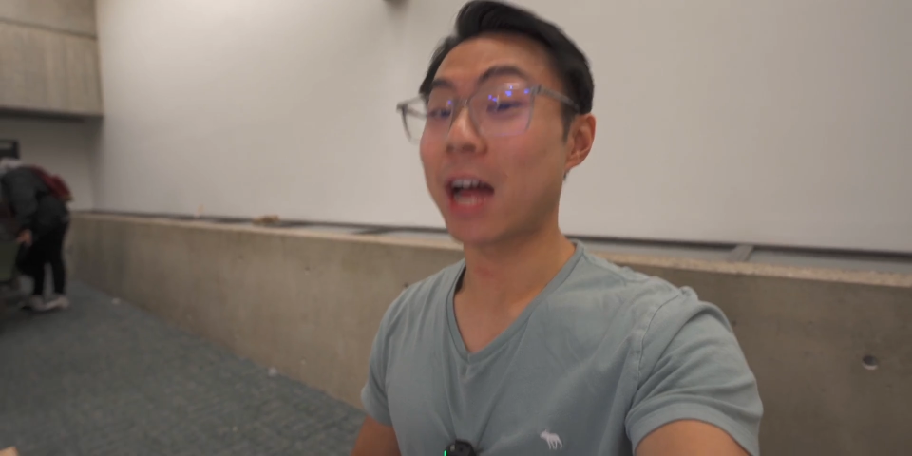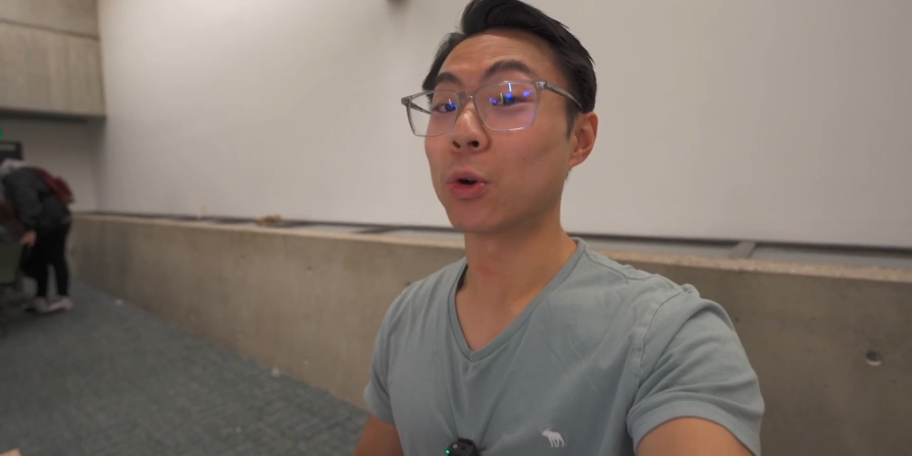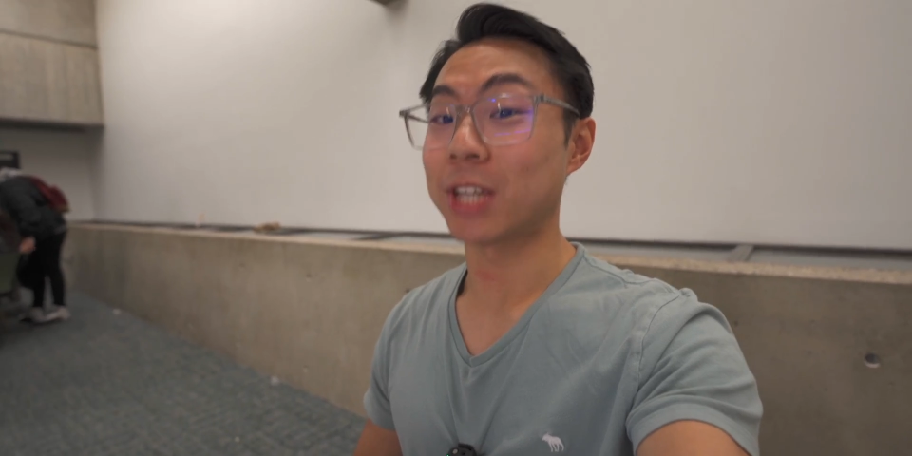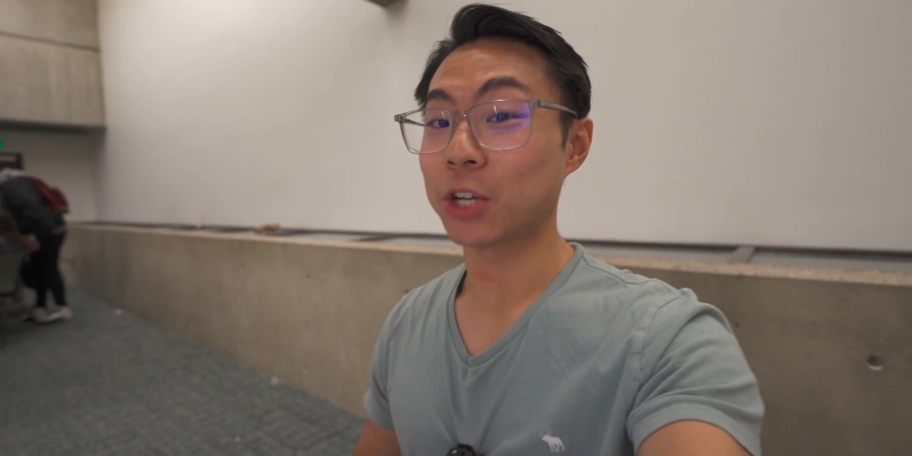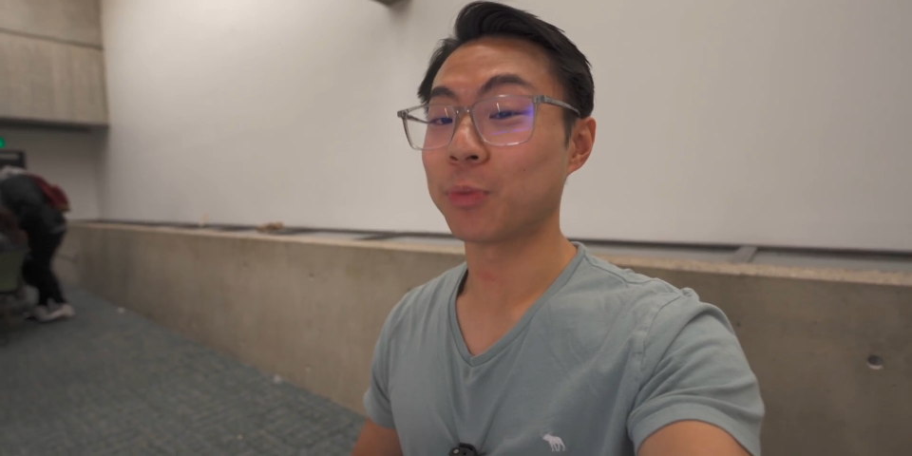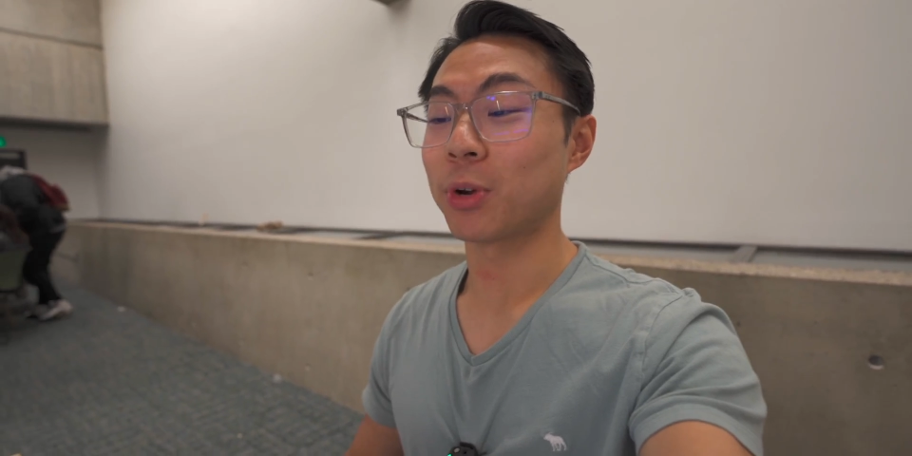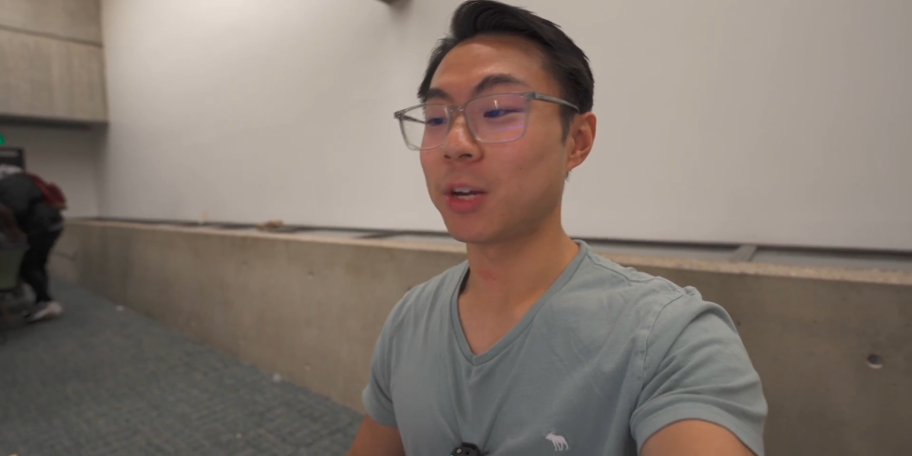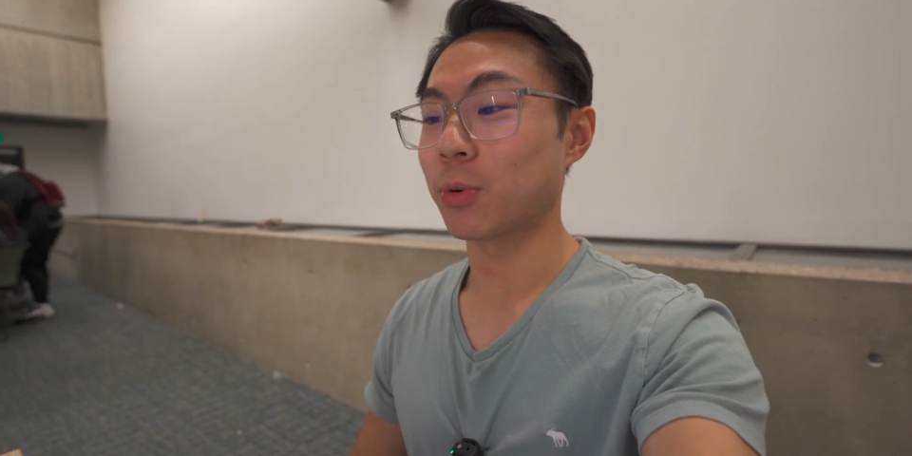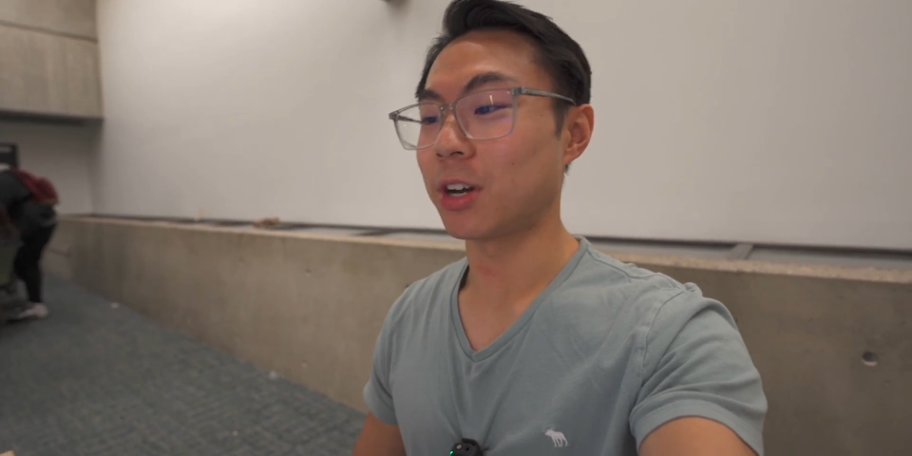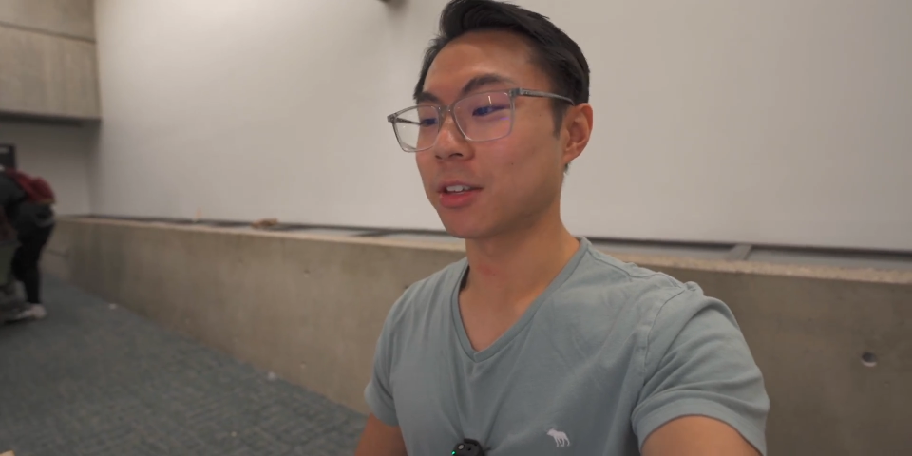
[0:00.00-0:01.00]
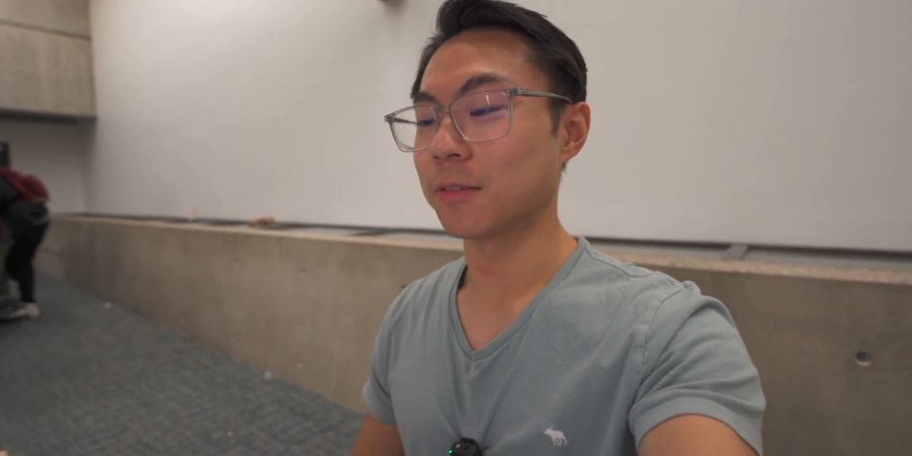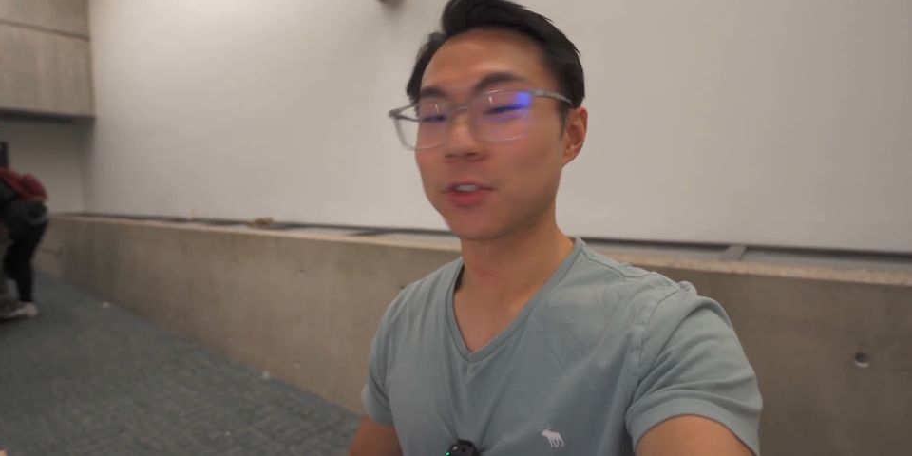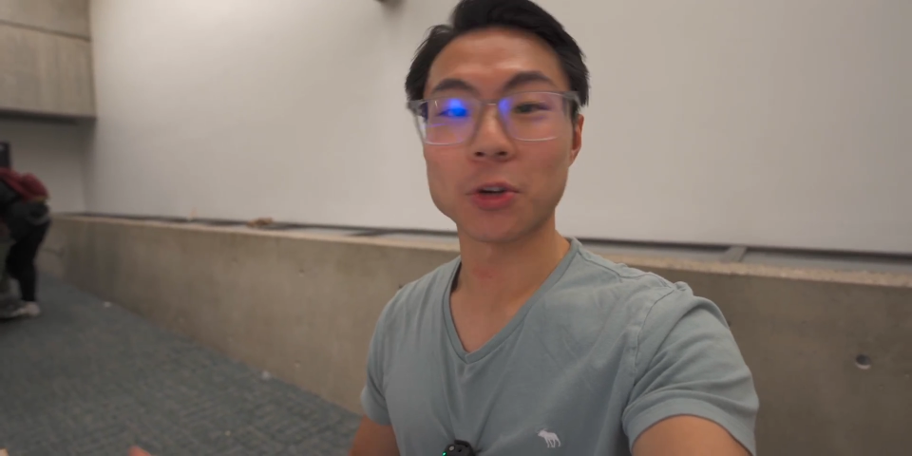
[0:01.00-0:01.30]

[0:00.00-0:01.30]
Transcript: I was actually pretty productive.